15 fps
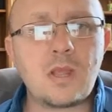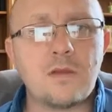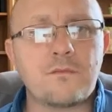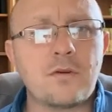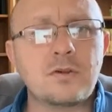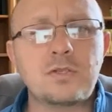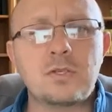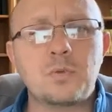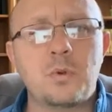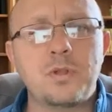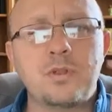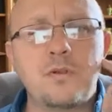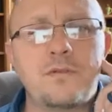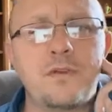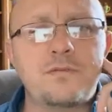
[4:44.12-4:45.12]
Verses
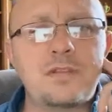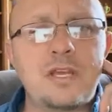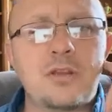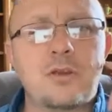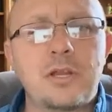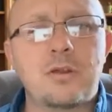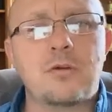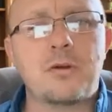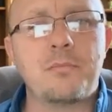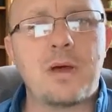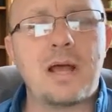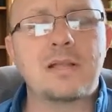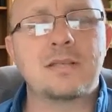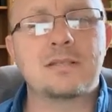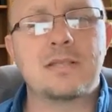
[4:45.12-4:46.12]
1 through 15 are here to remind